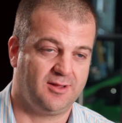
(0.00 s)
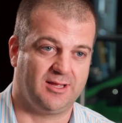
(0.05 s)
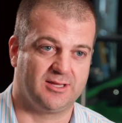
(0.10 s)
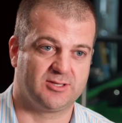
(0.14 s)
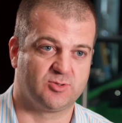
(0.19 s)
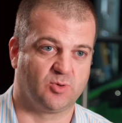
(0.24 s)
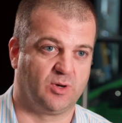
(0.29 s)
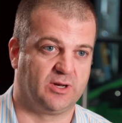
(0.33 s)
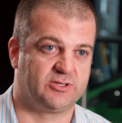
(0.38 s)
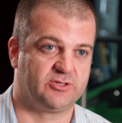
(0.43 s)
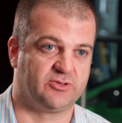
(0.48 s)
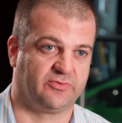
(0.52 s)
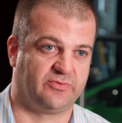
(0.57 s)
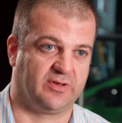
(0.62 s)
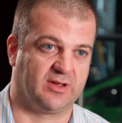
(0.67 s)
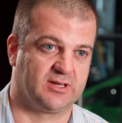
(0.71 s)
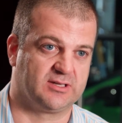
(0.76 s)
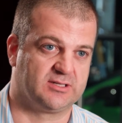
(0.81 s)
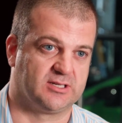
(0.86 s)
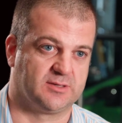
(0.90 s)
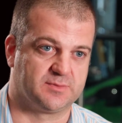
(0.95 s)
It's all at your
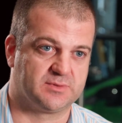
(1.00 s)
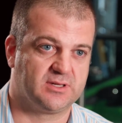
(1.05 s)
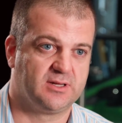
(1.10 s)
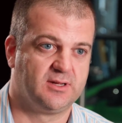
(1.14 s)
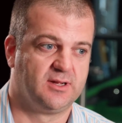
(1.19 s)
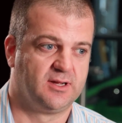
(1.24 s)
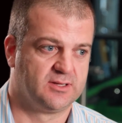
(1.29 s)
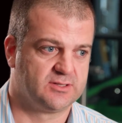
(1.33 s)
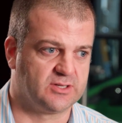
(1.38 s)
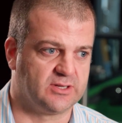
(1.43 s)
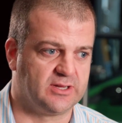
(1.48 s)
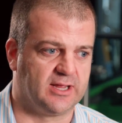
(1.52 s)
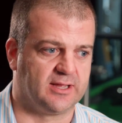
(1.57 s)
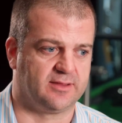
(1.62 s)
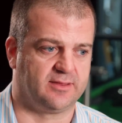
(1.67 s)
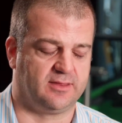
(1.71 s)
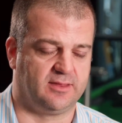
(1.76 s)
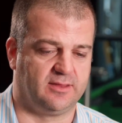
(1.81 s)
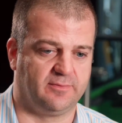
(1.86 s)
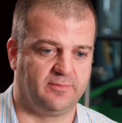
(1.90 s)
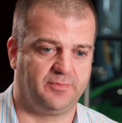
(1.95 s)
fingertips. So yeah,
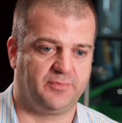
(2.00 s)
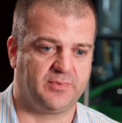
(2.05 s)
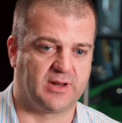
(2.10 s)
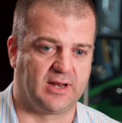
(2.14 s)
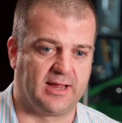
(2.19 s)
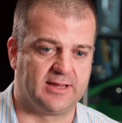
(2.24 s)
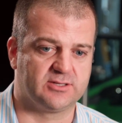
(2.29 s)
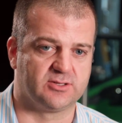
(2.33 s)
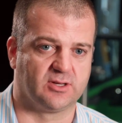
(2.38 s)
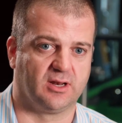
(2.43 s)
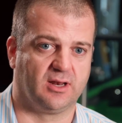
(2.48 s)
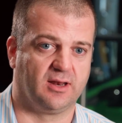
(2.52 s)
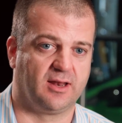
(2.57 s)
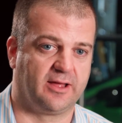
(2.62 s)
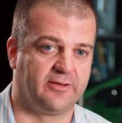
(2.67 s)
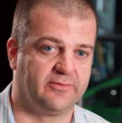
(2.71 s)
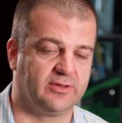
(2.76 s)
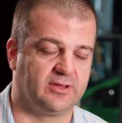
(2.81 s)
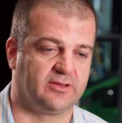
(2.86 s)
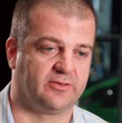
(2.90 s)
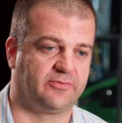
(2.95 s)
clients are
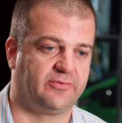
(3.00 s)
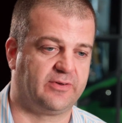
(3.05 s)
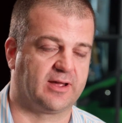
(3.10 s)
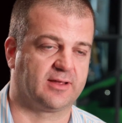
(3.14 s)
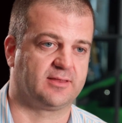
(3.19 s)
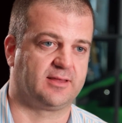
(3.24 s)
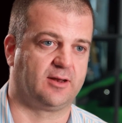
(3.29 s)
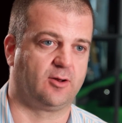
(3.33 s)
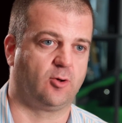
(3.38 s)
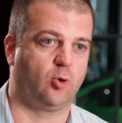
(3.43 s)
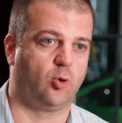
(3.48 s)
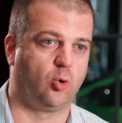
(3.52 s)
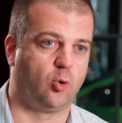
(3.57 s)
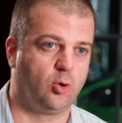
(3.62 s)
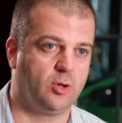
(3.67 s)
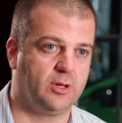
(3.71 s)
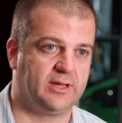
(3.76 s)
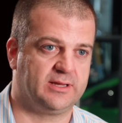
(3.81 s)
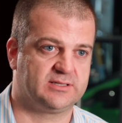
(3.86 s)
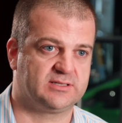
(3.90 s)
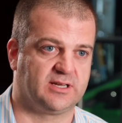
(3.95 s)
loving the fact that
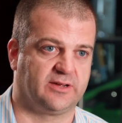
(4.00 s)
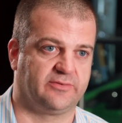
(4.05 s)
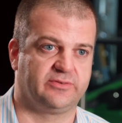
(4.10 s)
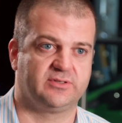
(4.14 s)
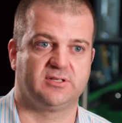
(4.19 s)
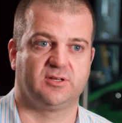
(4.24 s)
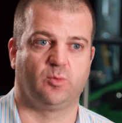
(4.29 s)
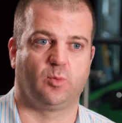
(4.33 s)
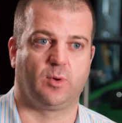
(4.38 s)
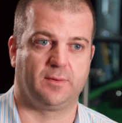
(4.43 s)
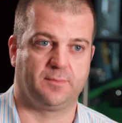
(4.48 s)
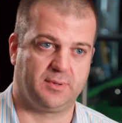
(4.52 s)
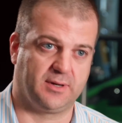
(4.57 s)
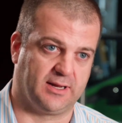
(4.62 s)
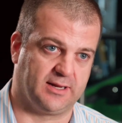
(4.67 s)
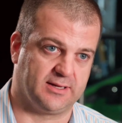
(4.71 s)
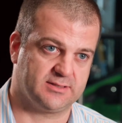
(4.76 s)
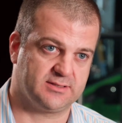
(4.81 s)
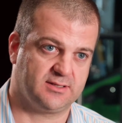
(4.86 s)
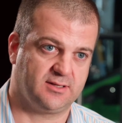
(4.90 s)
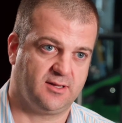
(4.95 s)
all their stuff is in one
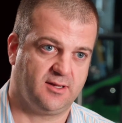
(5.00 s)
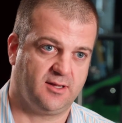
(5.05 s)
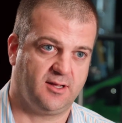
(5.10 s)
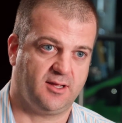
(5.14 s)
place,